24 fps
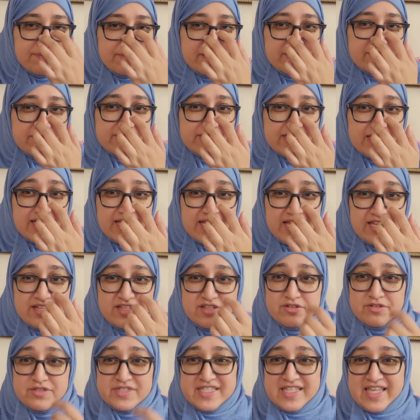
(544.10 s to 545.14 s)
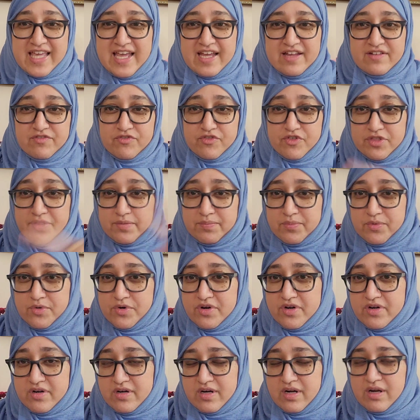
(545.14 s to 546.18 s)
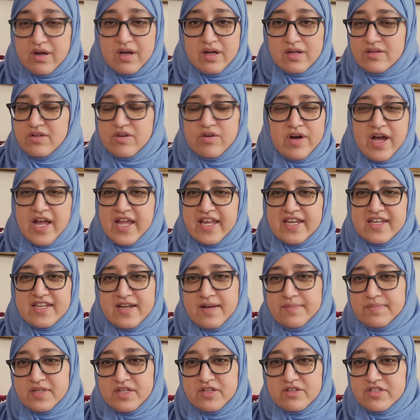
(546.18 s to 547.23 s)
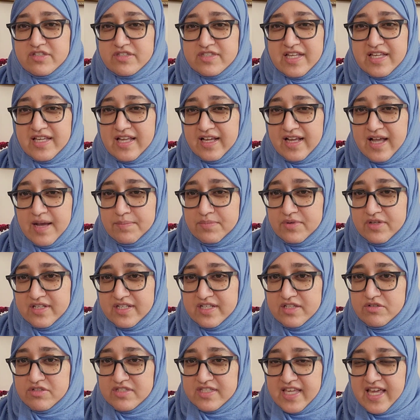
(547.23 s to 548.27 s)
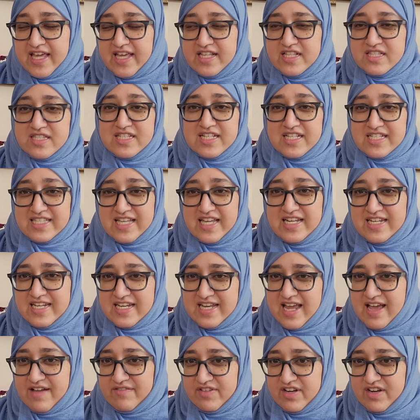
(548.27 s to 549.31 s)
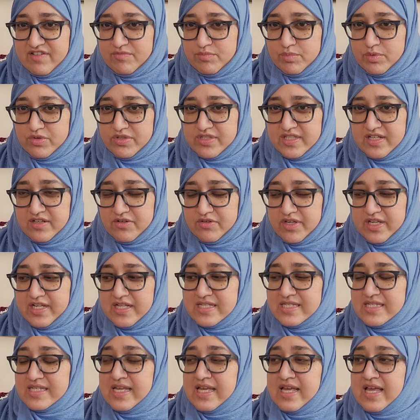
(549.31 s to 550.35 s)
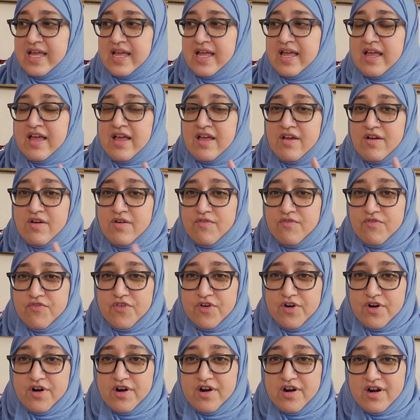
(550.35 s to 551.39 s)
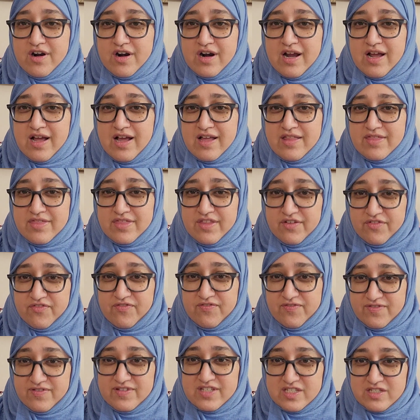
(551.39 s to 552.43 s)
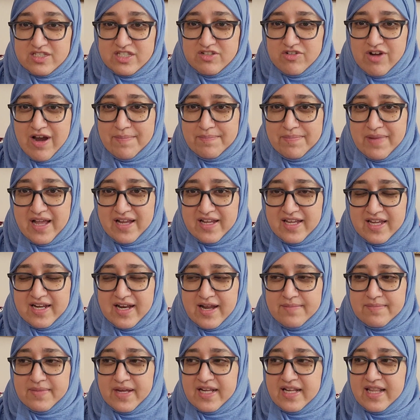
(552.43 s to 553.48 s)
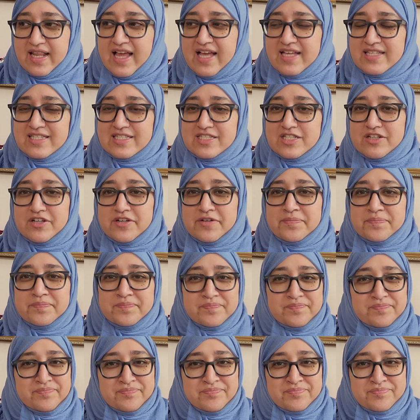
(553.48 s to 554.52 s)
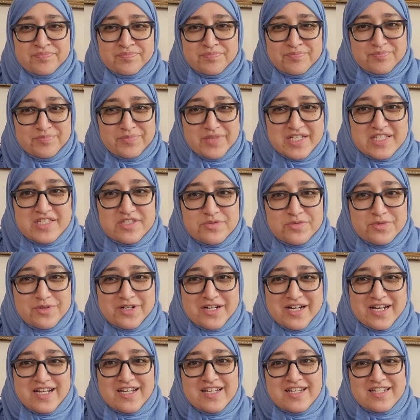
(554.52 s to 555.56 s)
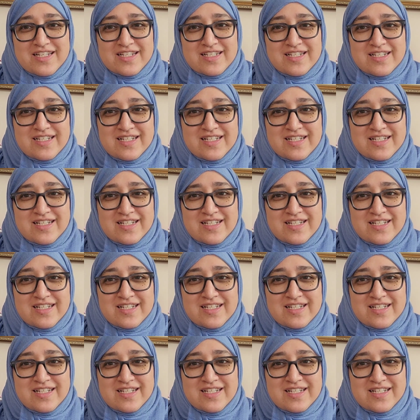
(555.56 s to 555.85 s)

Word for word: up using a new skein for the border. Uh, no, I ended up using a couple of new skeins because I didn't have enough blues and greens for the f- scrap blanket I made last year. This one,